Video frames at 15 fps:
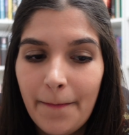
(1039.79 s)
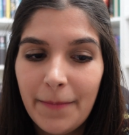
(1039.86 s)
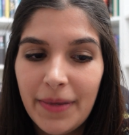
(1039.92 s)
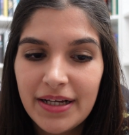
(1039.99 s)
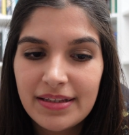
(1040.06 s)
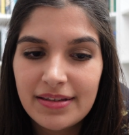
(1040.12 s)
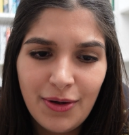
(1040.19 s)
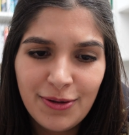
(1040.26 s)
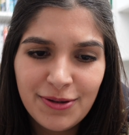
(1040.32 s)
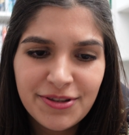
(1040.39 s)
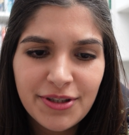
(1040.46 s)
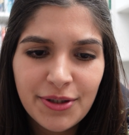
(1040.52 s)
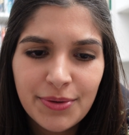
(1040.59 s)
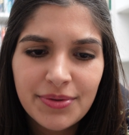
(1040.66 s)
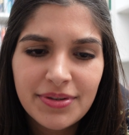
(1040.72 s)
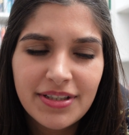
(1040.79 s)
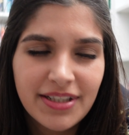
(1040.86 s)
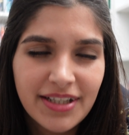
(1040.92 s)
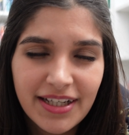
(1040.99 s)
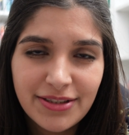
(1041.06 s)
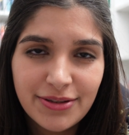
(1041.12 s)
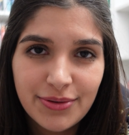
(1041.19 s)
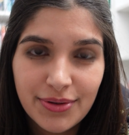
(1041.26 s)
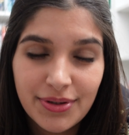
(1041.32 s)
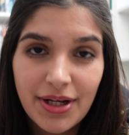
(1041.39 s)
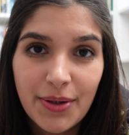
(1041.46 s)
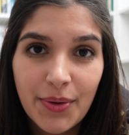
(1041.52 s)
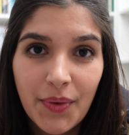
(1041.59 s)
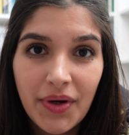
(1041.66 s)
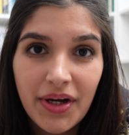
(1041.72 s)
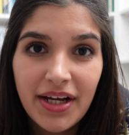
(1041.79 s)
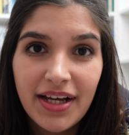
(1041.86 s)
But also, in case you don't know,